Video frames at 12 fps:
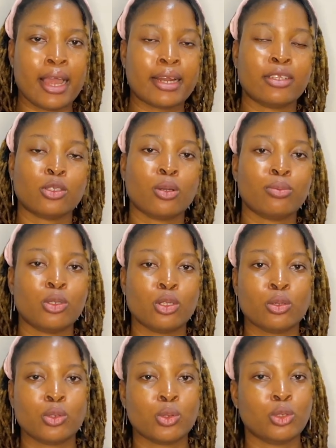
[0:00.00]
and it's up to
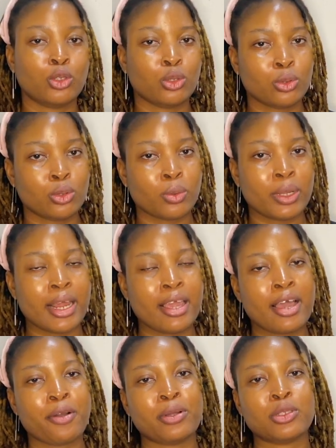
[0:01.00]
you to choose whether you
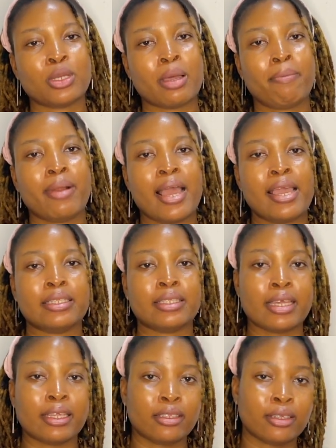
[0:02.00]
are going to apply it
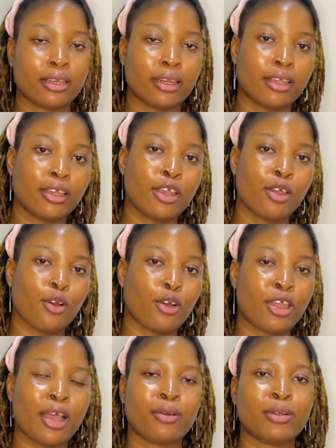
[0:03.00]
ethically or
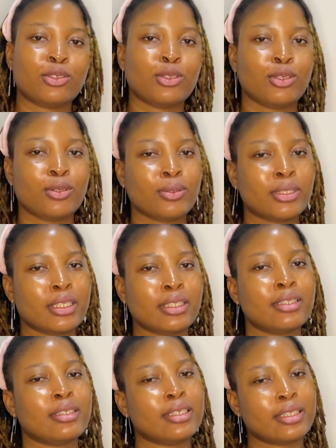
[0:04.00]
you are going to use
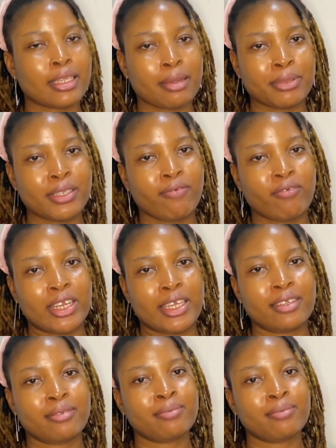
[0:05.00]
it deceptively.